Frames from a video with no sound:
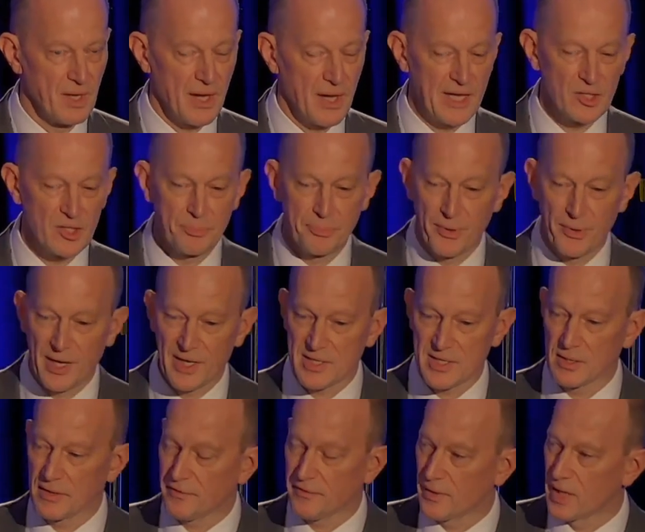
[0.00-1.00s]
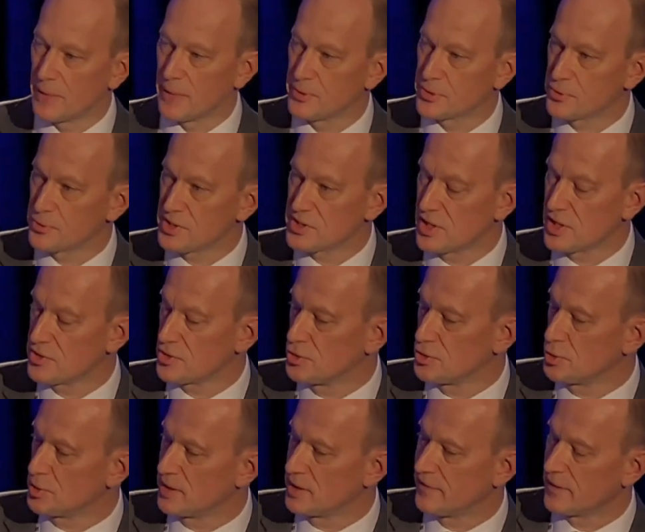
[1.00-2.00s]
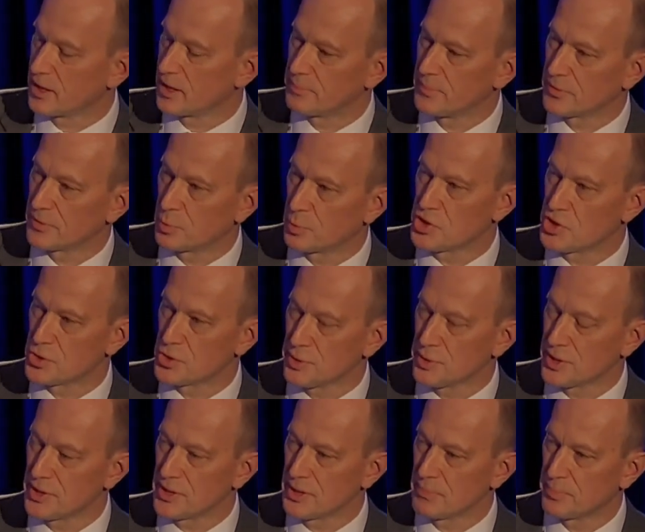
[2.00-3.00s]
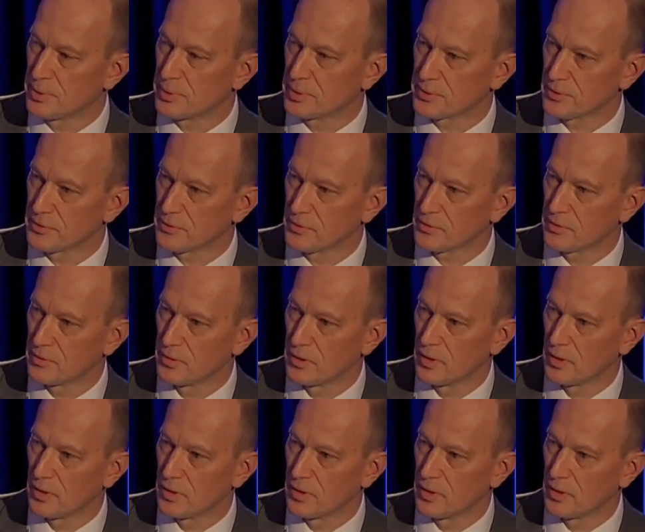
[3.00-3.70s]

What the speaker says: And the pricing of climate risk is a new development, which is really important.